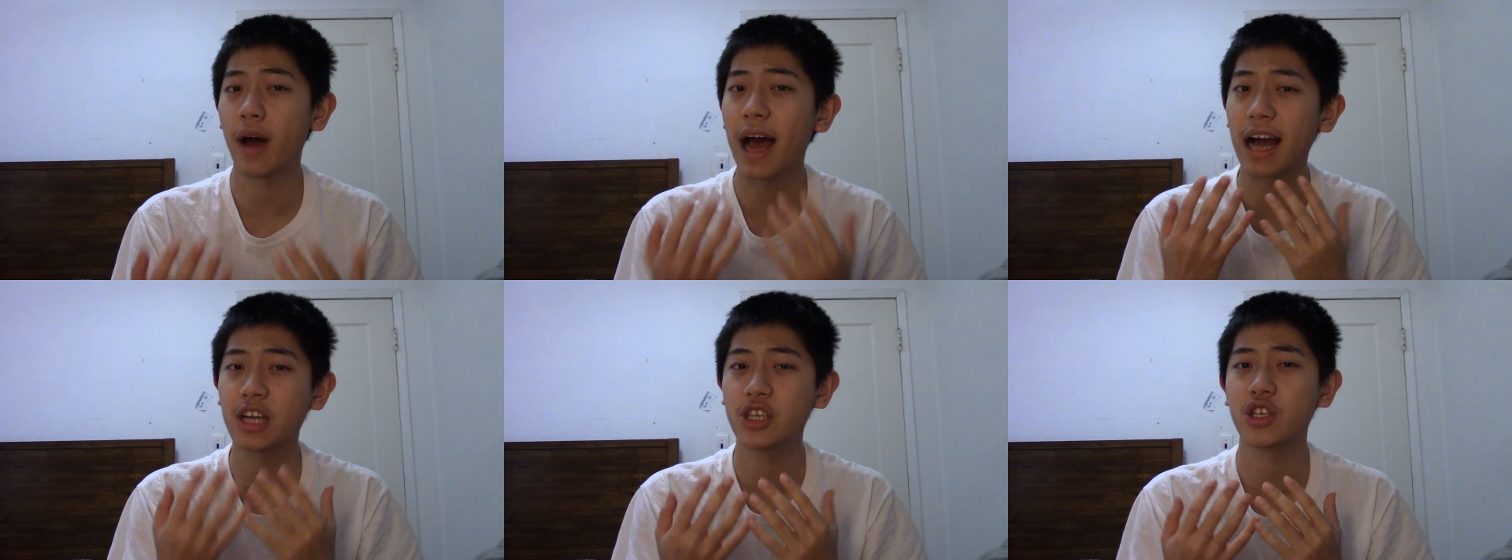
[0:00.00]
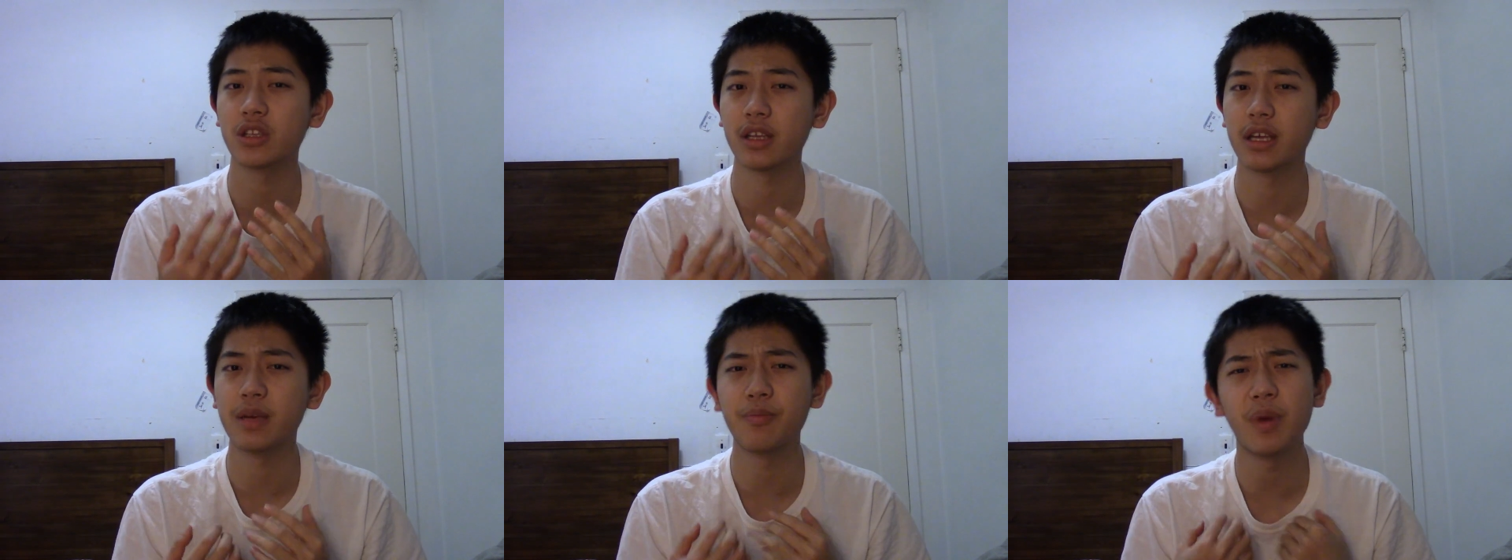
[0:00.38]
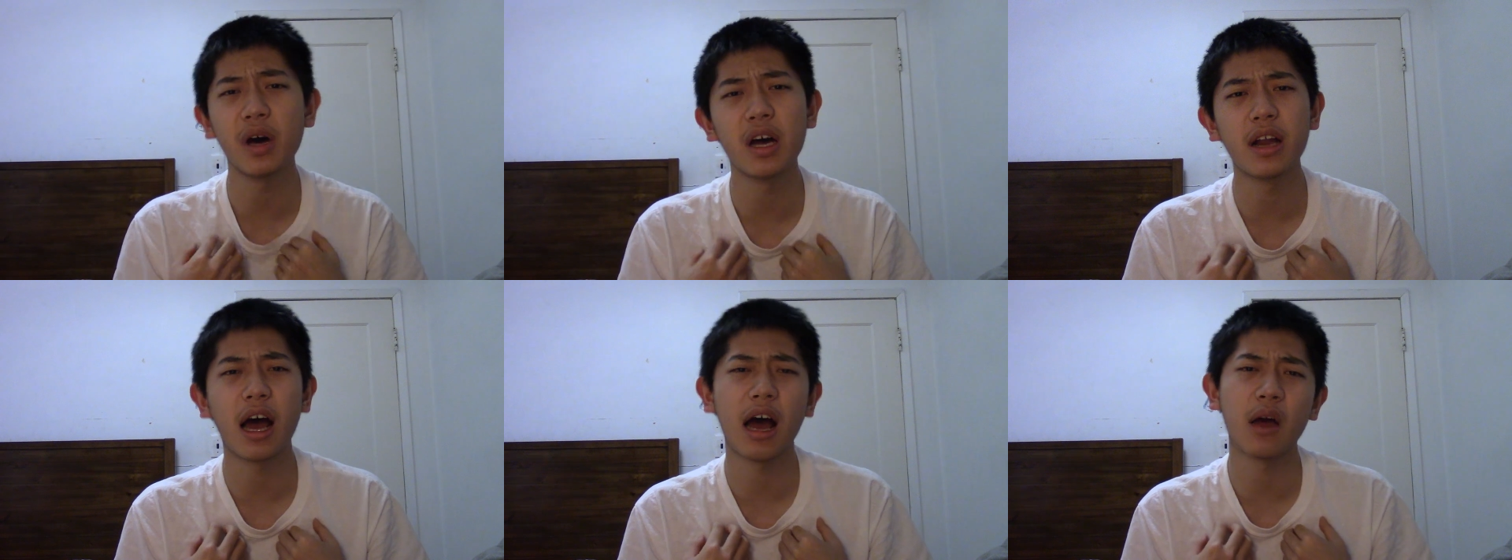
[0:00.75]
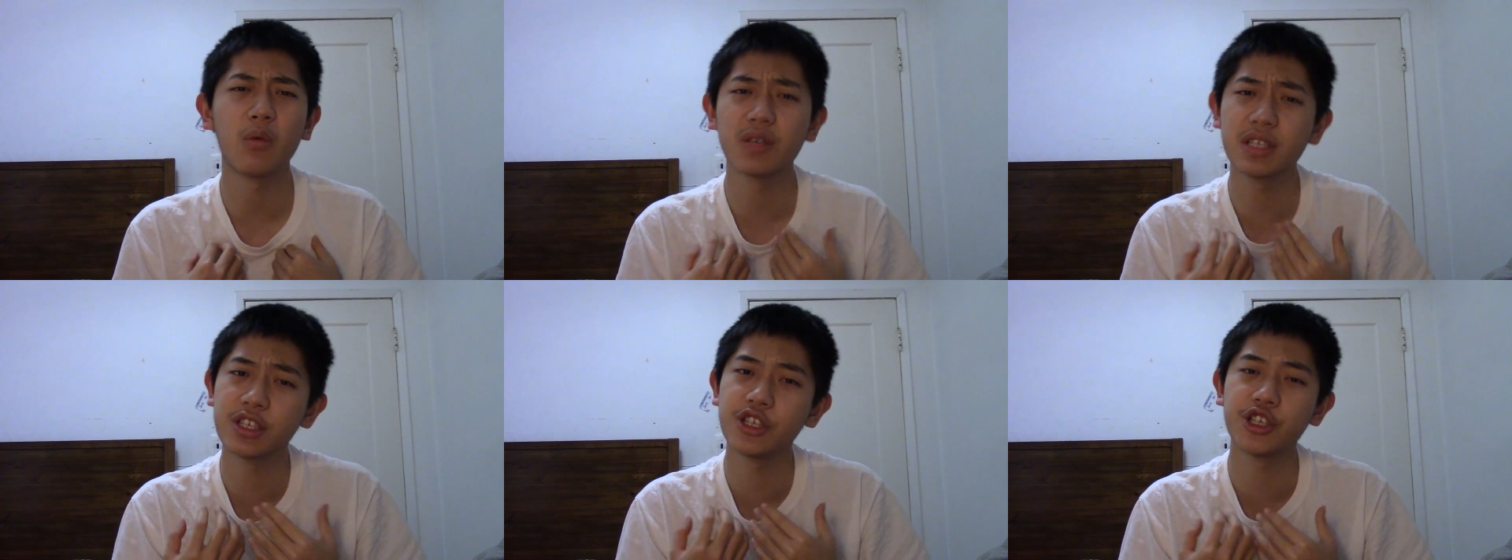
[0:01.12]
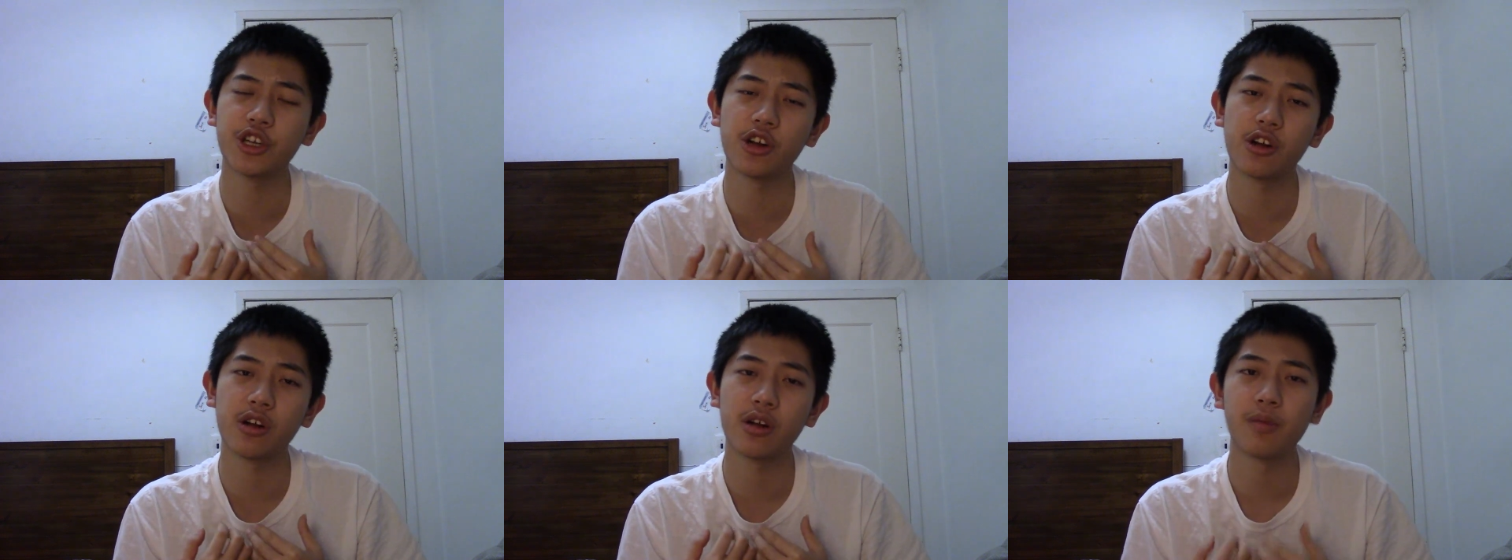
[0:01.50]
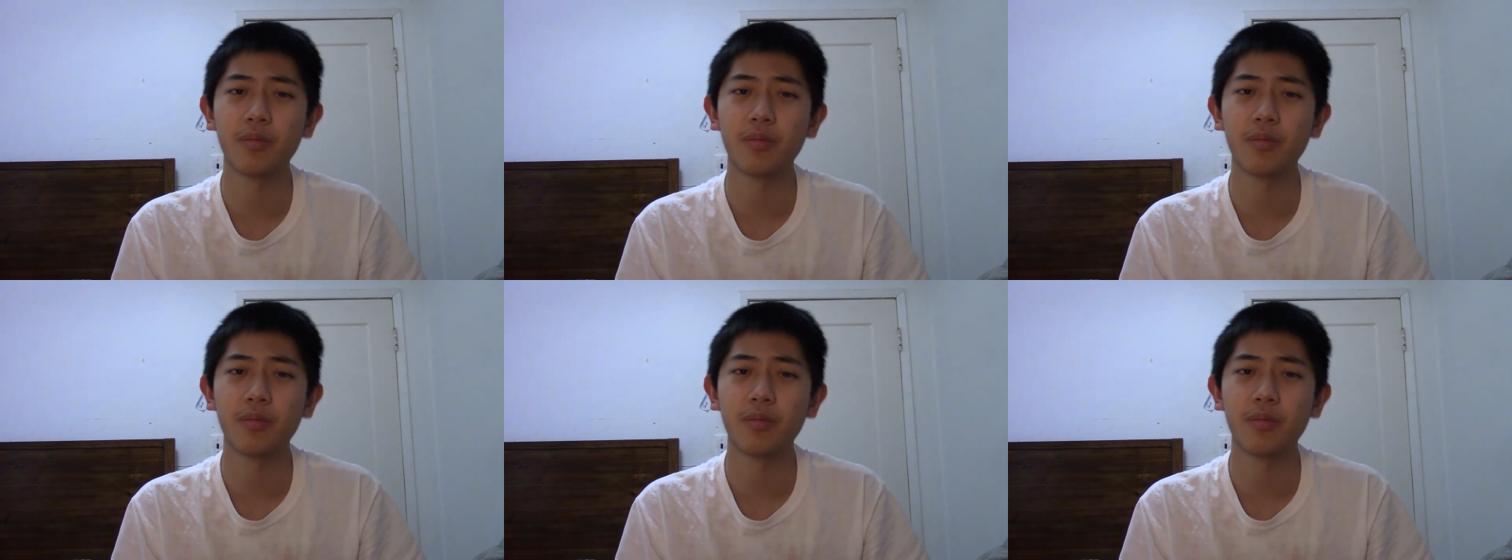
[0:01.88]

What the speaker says: actually, but I wasn't sure.